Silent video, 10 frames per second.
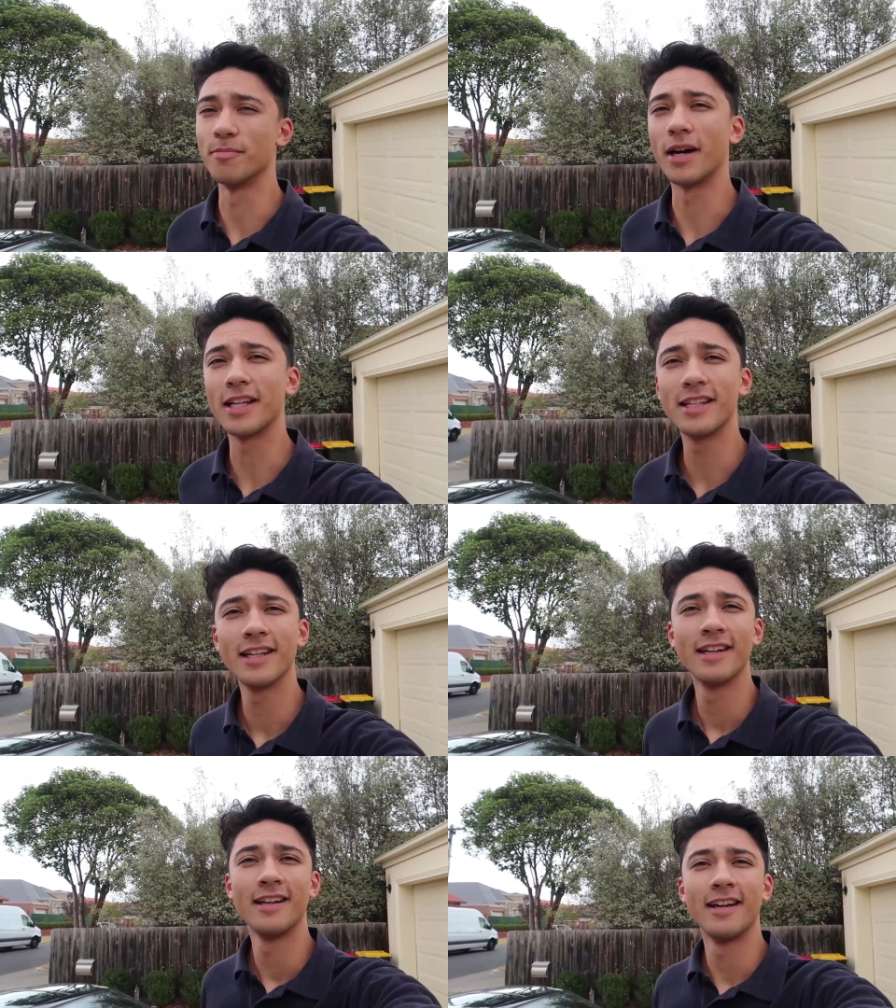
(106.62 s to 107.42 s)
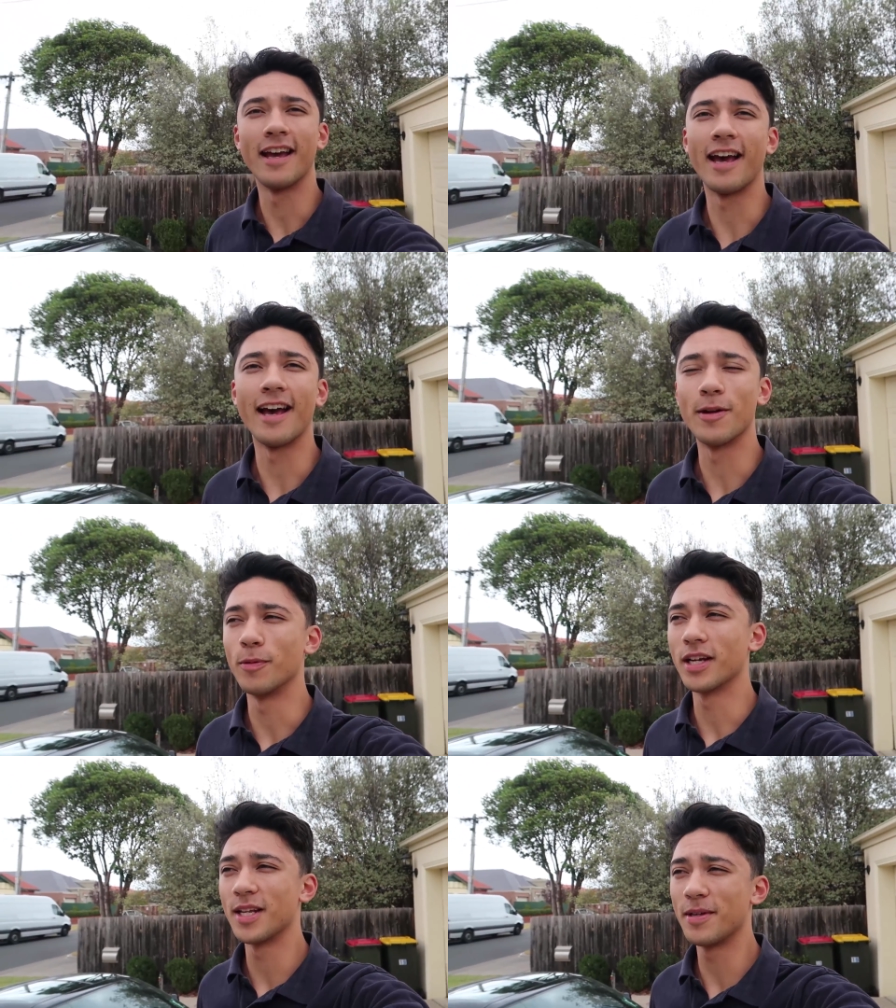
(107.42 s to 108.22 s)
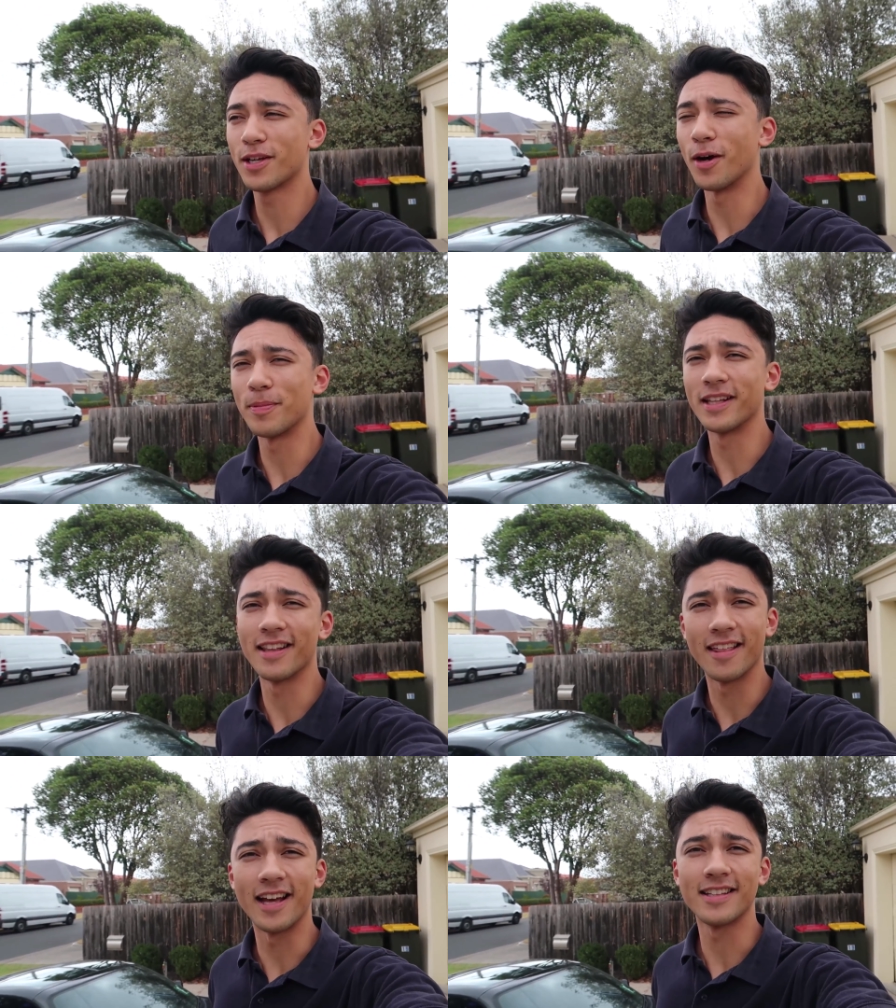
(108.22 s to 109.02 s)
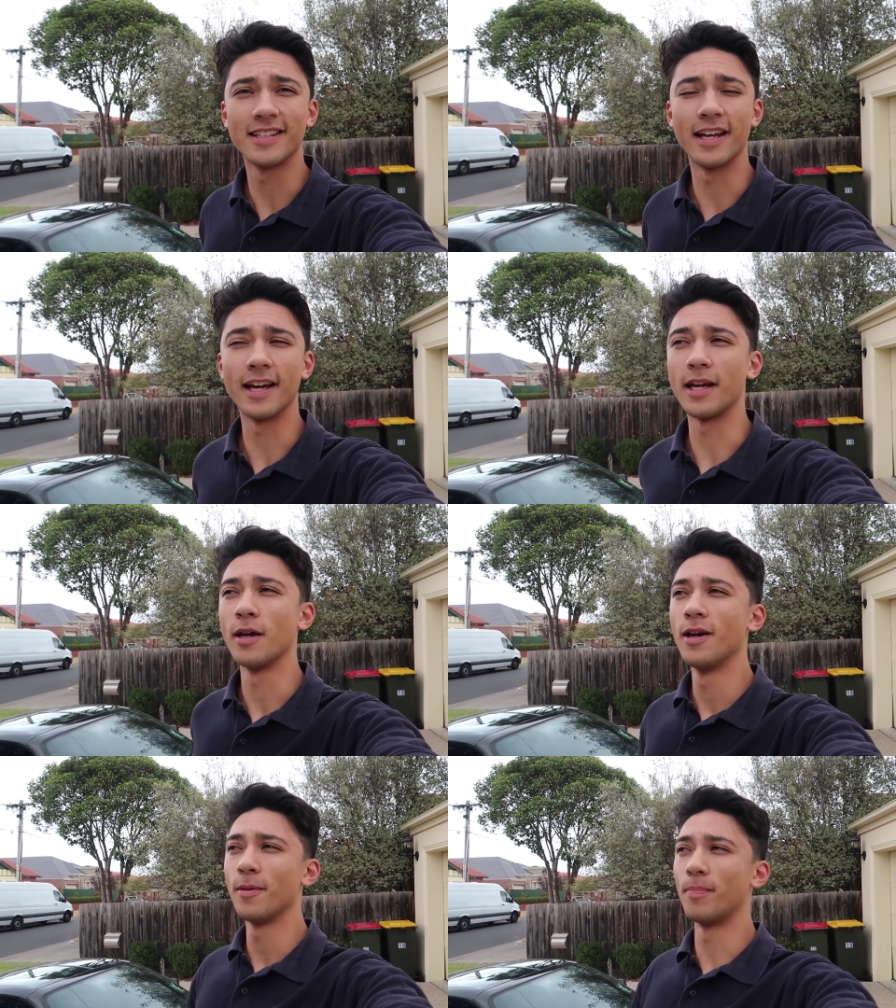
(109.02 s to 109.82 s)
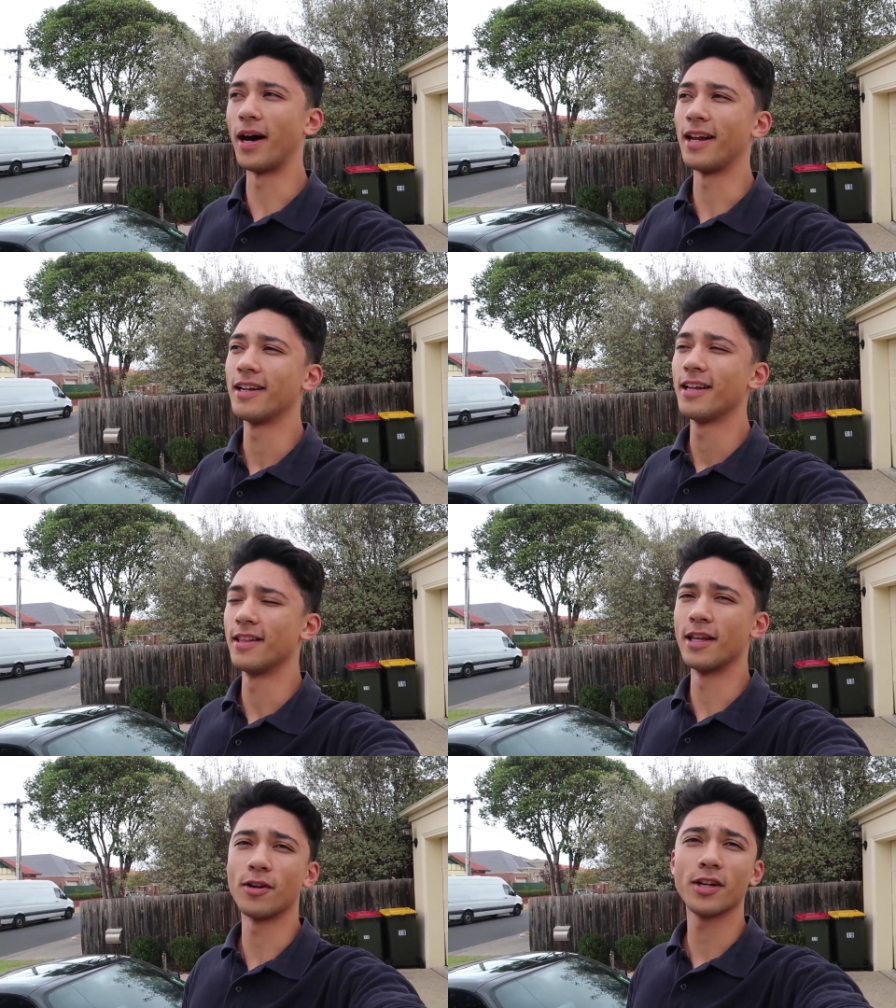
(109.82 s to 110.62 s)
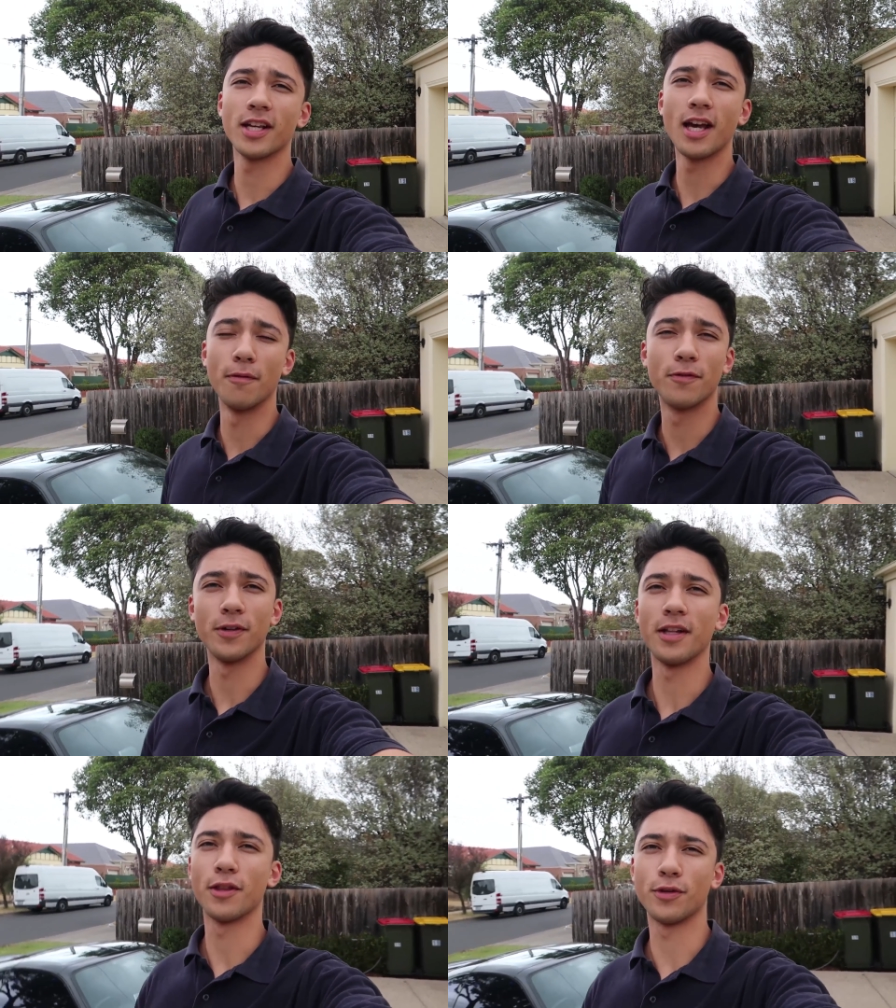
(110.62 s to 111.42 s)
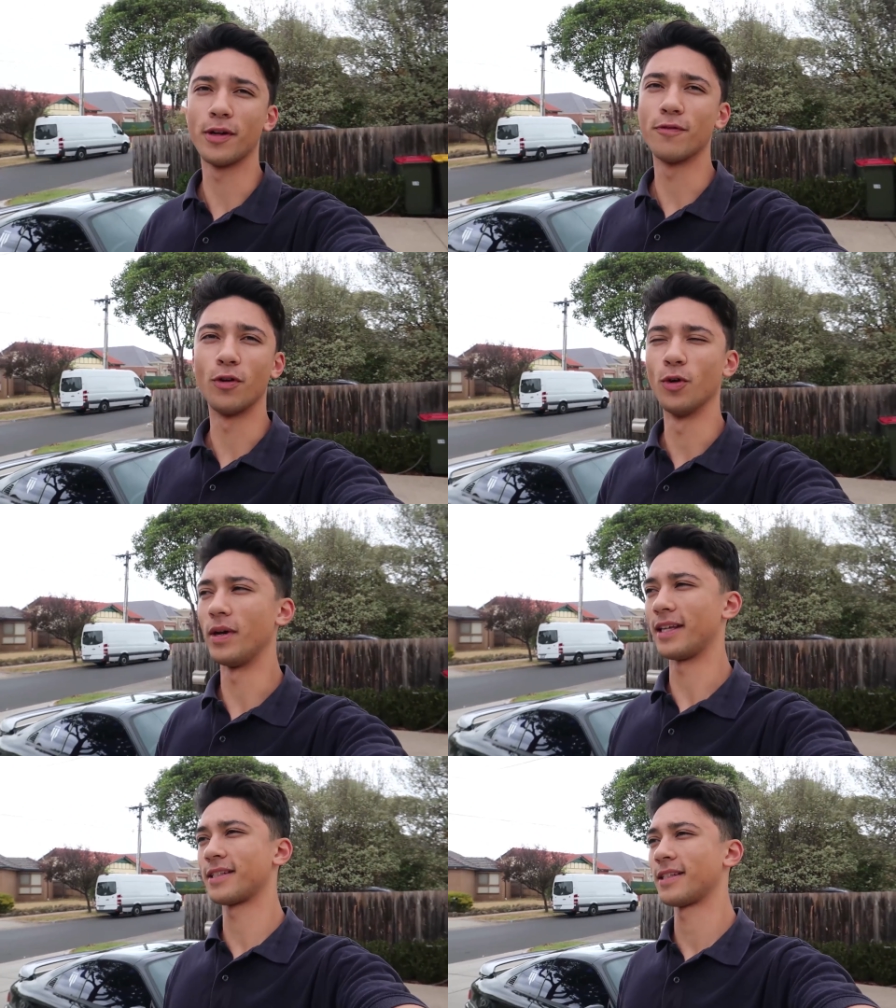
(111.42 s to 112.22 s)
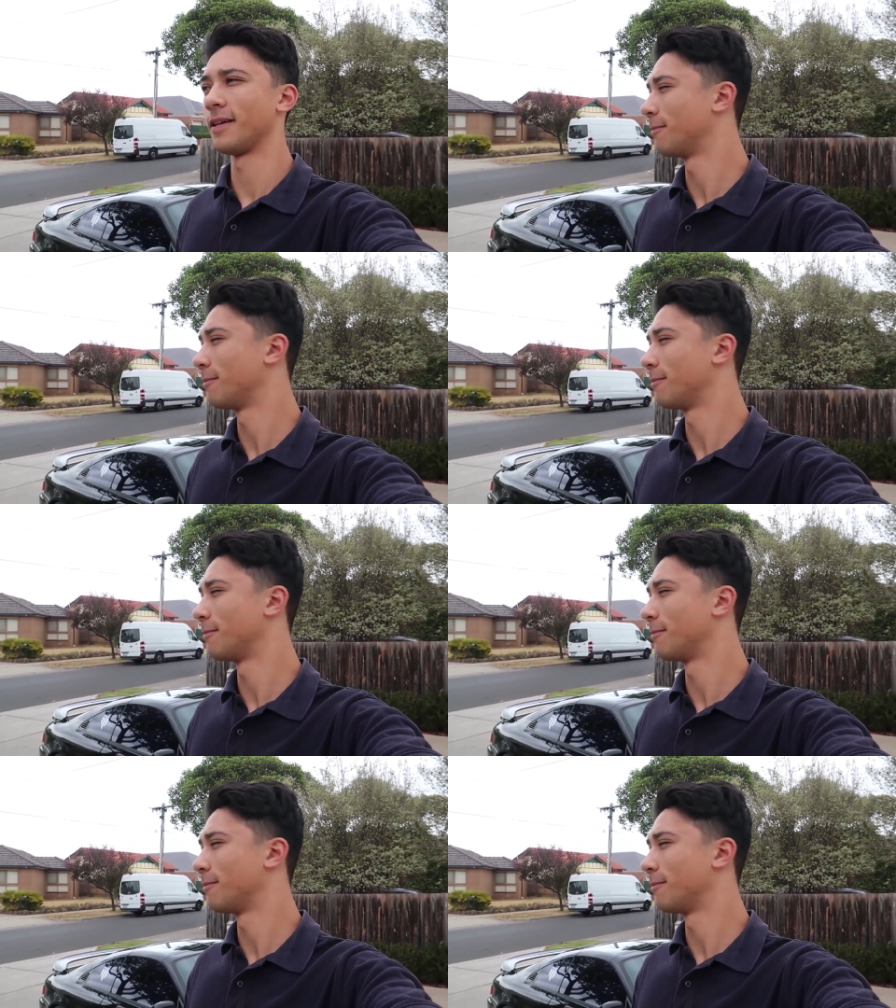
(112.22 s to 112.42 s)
some money and we're gonna be copying that today. But they're not gonna come for another three to four weeks.